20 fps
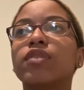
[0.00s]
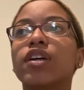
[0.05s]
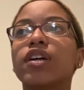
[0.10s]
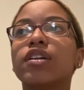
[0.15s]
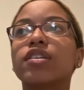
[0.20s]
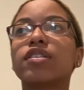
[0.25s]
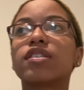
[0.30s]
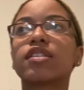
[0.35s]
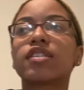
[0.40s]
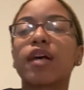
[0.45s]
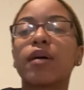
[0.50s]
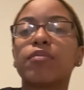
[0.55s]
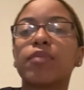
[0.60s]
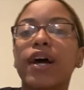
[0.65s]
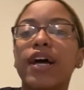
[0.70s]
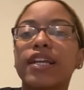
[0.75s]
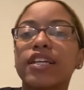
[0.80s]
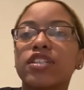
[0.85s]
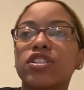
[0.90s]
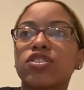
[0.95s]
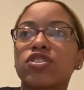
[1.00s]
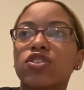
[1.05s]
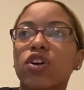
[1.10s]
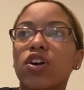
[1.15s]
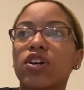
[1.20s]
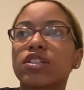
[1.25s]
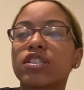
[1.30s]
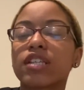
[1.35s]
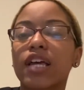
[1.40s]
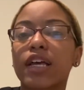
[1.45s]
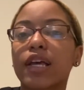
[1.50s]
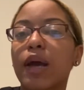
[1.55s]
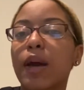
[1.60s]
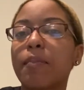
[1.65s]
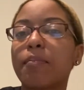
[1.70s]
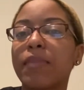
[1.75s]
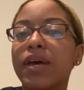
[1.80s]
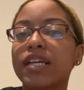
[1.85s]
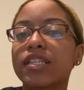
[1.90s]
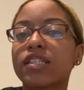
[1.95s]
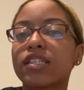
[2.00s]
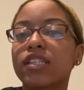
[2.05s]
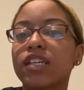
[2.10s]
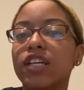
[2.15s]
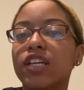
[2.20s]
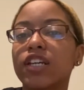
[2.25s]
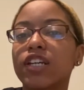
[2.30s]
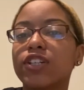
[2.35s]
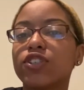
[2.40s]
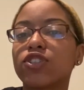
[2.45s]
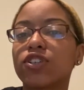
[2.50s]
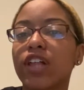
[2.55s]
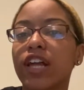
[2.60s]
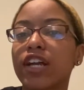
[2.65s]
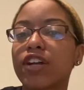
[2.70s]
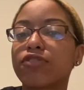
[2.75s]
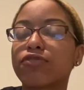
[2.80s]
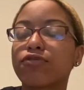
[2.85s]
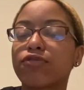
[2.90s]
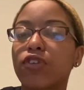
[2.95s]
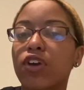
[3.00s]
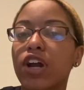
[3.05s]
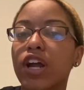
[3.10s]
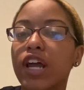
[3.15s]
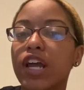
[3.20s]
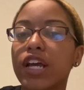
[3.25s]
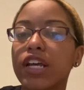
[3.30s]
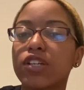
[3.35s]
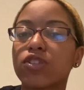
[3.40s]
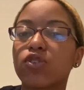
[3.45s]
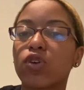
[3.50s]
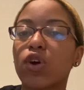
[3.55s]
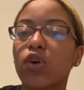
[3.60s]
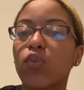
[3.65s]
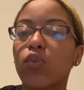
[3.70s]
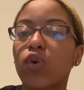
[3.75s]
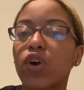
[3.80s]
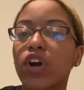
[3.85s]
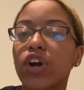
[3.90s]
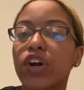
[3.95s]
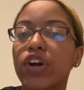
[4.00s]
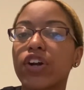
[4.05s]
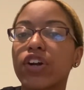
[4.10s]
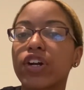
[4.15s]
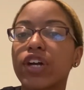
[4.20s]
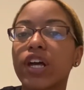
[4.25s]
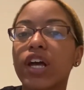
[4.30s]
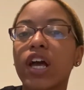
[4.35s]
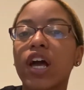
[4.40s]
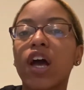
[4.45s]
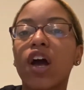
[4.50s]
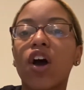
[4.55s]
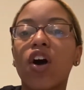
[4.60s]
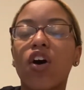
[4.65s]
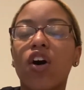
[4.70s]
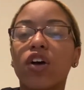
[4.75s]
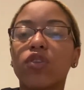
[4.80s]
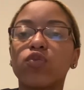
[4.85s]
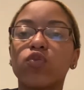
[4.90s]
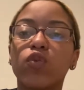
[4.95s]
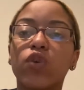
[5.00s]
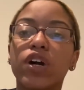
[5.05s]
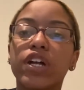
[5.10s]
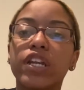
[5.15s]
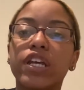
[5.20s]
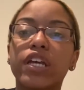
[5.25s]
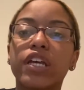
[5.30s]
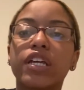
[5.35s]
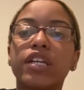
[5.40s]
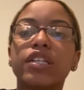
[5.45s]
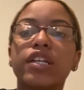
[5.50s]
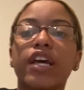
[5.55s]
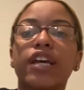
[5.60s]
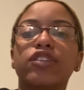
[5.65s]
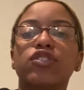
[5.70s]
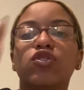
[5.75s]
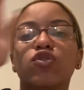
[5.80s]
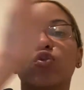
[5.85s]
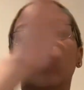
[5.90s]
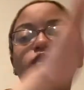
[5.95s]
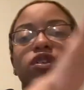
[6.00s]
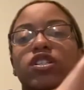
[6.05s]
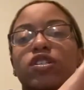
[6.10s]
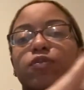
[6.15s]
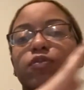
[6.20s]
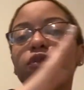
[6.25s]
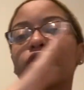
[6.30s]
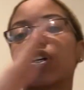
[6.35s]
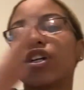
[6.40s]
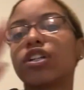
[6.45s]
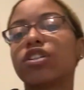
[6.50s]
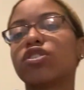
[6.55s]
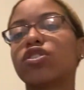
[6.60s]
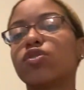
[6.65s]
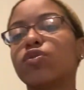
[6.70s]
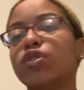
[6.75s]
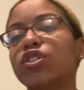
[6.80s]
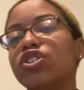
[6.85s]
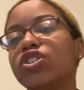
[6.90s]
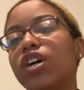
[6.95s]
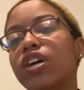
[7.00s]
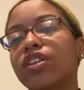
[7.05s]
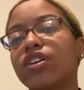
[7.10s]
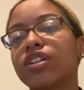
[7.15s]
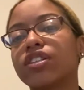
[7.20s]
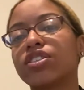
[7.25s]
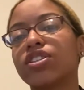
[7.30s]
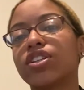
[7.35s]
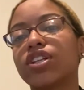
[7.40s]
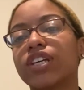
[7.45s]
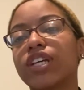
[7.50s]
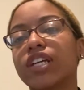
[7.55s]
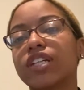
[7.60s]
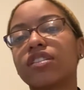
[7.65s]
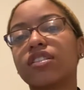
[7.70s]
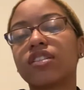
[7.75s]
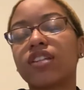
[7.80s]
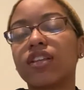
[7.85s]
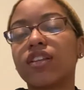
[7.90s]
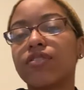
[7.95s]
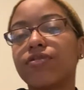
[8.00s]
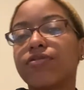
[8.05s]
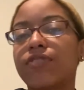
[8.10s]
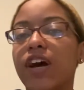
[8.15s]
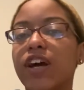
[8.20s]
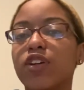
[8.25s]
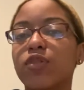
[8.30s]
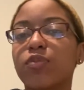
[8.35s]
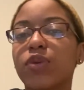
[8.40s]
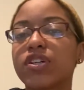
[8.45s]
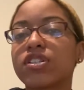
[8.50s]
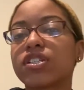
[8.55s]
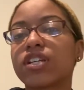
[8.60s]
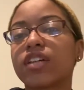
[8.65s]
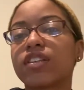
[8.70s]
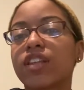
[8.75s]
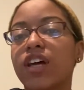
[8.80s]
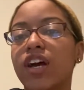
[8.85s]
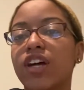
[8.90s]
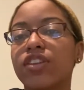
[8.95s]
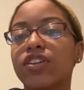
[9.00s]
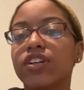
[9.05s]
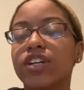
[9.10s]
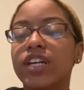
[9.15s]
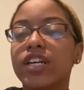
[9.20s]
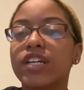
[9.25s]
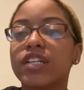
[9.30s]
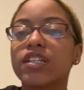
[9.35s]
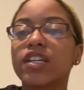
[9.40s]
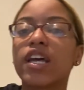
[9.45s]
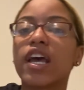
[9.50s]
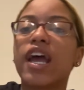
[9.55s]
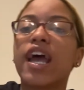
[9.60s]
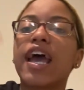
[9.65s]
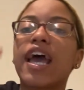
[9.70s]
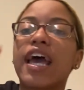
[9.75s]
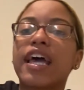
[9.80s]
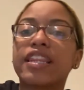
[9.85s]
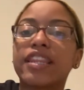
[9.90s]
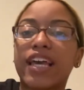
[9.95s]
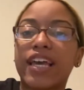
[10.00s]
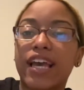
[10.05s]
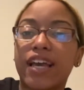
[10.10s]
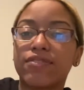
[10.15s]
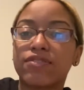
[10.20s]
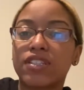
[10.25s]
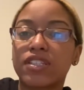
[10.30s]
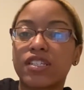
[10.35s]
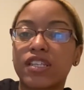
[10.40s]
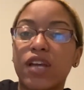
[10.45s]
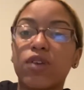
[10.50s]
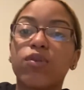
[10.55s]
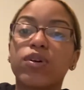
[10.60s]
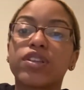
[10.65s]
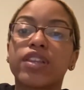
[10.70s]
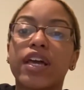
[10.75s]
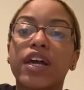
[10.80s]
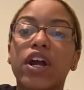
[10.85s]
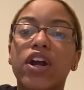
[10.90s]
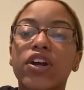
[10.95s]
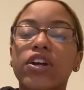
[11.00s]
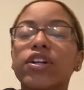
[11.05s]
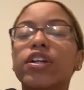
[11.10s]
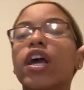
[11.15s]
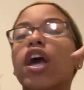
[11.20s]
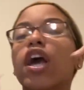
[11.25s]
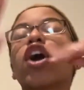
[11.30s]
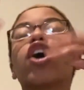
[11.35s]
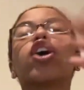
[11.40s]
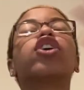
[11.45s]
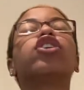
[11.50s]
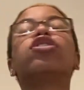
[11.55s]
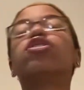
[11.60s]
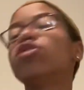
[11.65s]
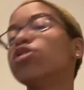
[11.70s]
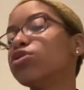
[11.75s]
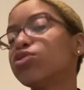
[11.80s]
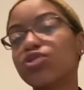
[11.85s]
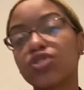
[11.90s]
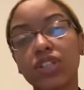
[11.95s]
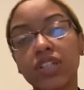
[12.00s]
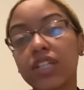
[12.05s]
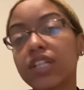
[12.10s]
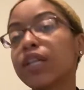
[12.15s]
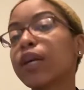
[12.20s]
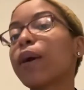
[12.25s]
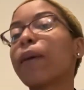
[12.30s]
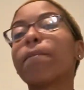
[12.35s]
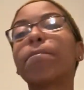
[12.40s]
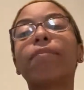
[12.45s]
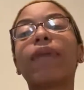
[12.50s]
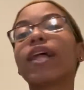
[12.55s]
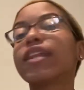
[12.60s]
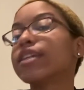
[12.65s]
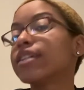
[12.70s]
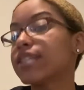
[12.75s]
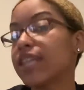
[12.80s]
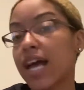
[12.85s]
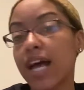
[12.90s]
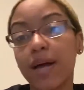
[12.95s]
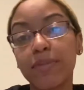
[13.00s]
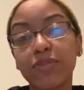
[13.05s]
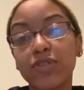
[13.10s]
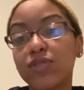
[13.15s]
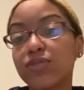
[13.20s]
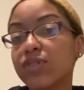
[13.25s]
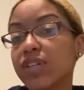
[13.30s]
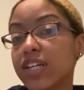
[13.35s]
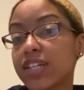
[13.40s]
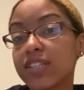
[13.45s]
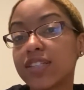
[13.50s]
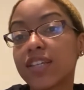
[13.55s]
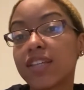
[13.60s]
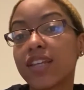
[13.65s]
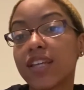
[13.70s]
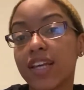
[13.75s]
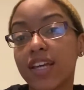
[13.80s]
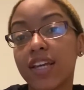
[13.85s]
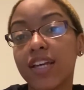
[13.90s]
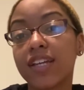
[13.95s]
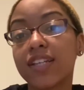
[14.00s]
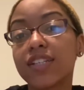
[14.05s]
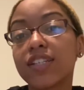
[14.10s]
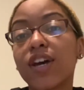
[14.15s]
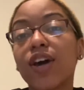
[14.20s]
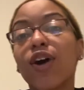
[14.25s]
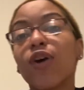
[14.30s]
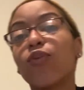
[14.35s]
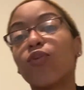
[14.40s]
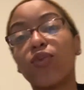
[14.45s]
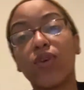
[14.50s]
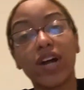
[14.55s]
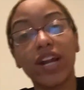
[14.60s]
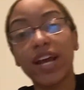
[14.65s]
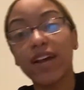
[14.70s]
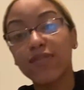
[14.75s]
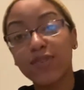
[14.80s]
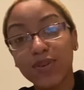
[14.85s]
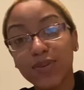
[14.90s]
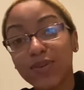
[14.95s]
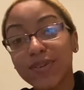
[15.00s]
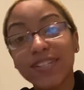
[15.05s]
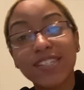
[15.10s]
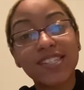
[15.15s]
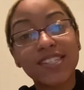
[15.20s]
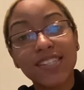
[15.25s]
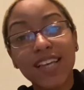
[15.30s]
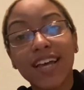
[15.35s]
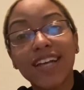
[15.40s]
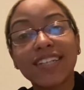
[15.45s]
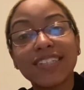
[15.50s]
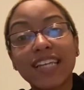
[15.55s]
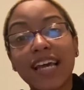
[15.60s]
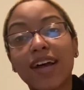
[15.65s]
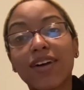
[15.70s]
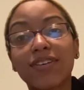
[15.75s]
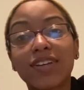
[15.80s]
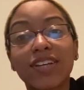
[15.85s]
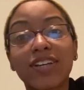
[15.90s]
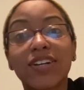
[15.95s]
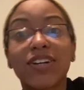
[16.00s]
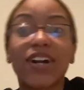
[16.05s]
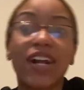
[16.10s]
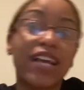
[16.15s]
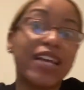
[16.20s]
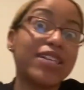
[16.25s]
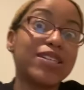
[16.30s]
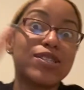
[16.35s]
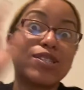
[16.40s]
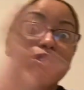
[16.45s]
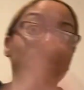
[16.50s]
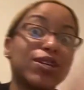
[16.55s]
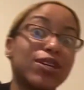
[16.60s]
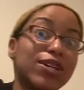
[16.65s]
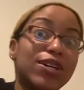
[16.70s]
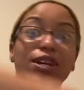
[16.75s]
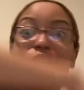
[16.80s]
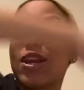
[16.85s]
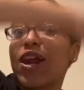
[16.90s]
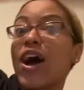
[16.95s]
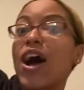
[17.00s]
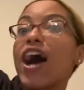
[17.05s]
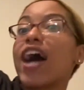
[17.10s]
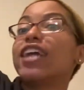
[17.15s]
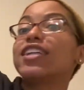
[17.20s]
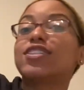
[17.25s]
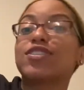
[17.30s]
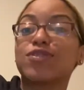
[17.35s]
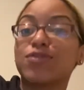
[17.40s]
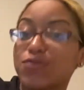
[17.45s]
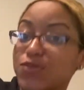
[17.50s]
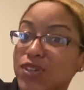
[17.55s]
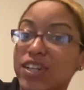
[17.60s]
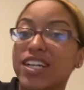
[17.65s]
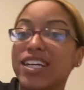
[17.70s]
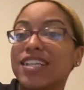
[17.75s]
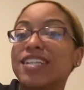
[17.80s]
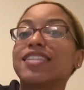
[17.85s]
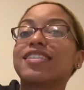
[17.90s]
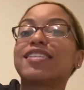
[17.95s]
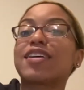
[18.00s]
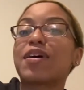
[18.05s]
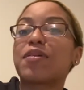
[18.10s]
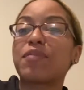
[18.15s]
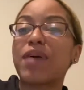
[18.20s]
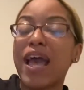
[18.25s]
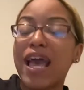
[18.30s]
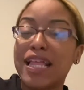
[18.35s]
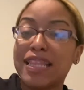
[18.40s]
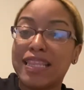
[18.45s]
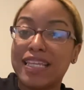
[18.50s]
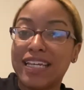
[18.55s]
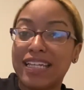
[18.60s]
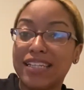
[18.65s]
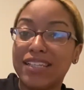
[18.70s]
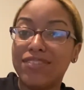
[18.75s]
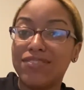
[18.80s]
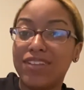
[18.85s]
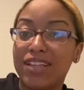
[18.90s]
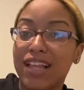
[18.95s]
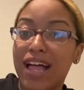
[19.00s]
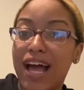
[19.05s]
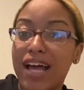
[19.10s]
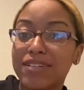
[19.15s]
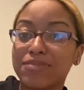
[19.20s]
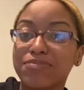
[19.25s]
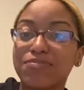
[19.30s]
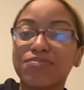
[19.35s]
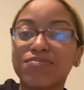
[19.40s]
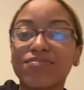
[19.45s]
somebody starts like a message or like a phrase or a word on one end, and you whisper it to each other until it gets to the final person at the other end, and they have to say what they heard. Usually, by the time you get to the end, whatever was said down here is not what ends up at the end of the line.